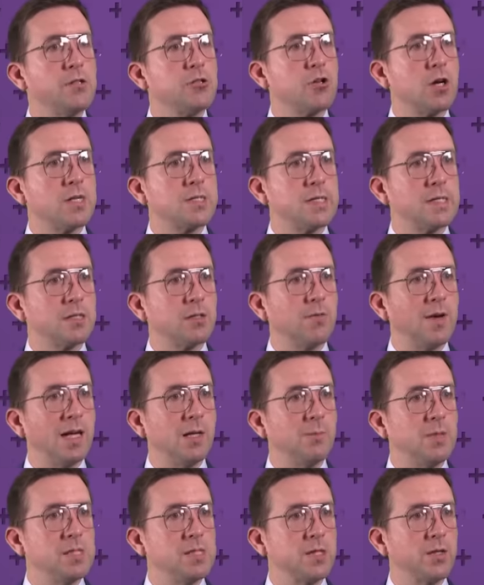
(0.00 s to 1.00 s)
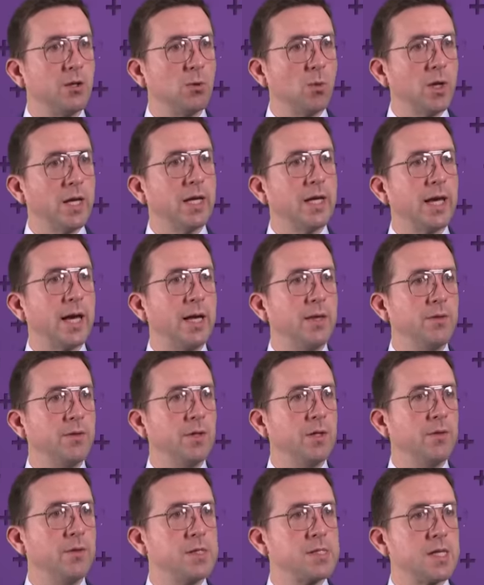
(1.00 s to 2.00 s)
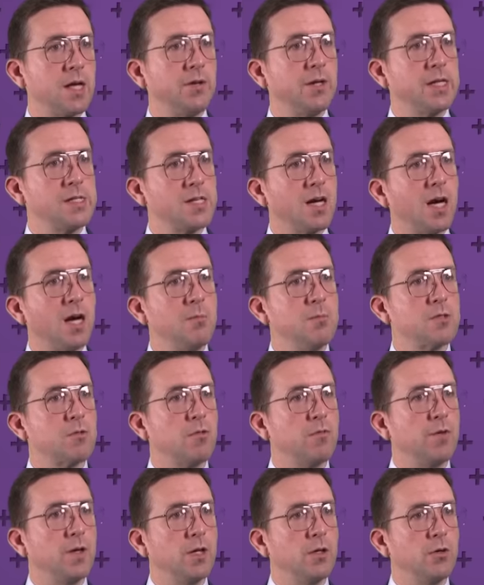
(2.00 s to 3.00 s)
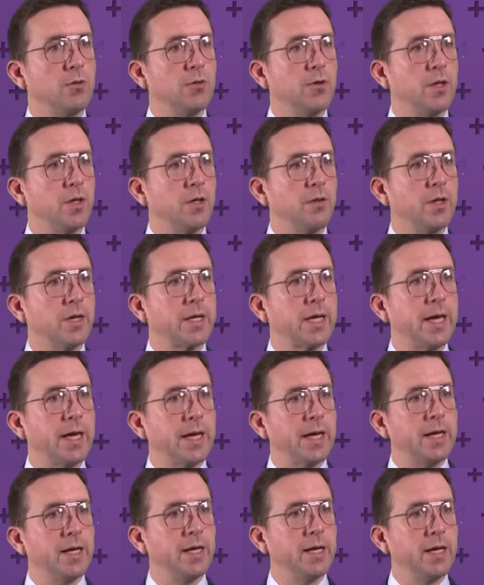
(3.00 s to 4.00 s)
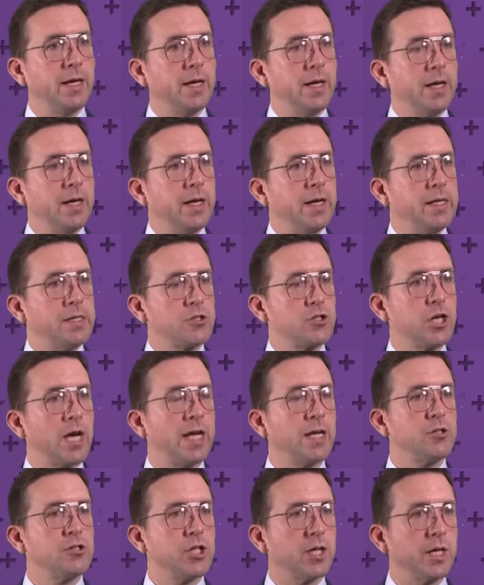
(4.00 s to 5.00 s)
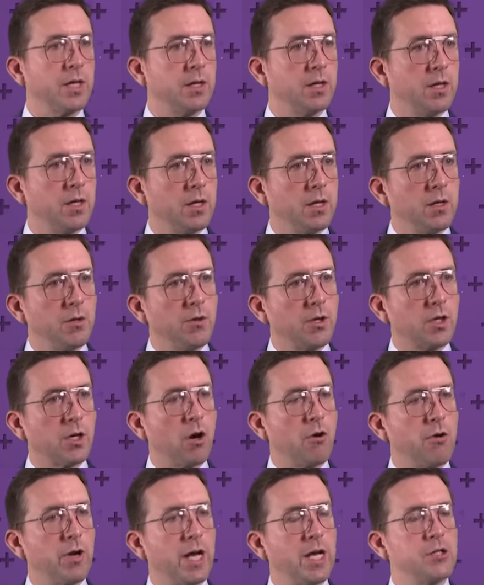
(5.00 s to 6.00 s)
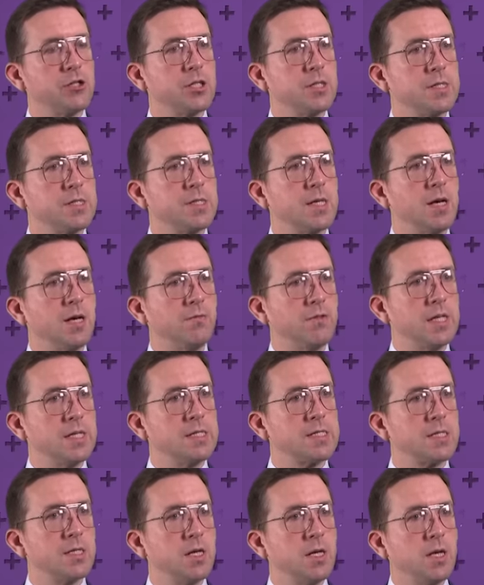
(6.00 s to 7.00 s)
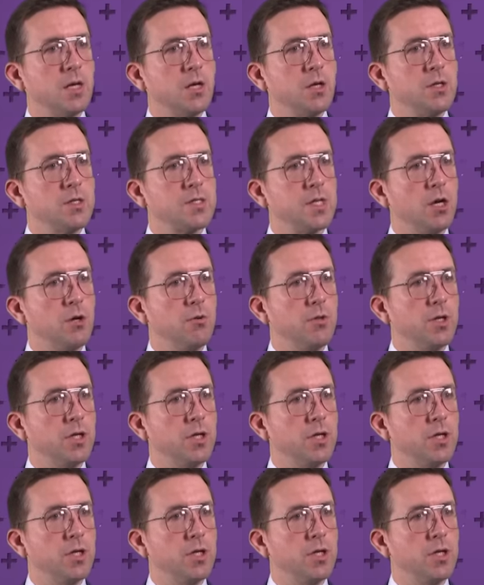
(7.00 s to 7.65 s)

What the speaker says: interesting development at the weekend that the Sunday Times revealed that the King is changing the coronation service so